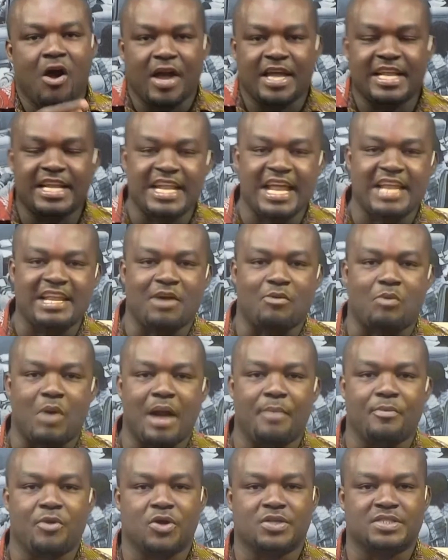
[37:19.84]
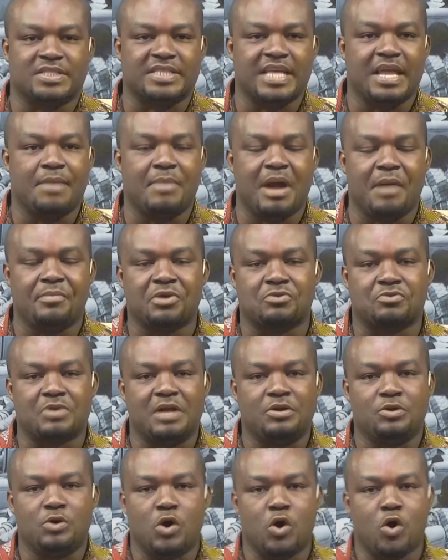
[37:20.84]
Oh, here, now, crime, you're saying, mommy,
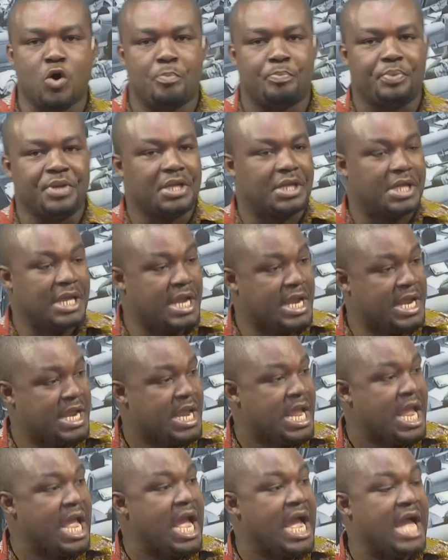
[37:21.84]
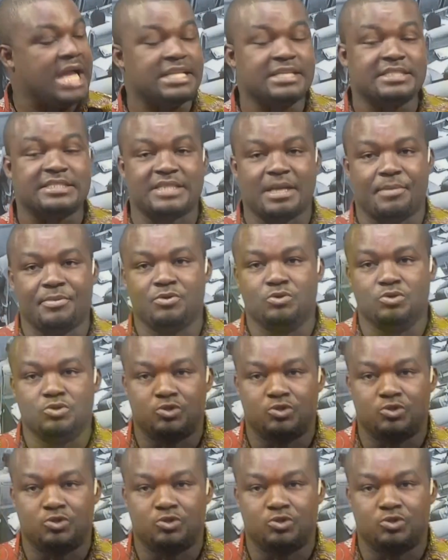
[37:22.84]
can do OPK and Sammy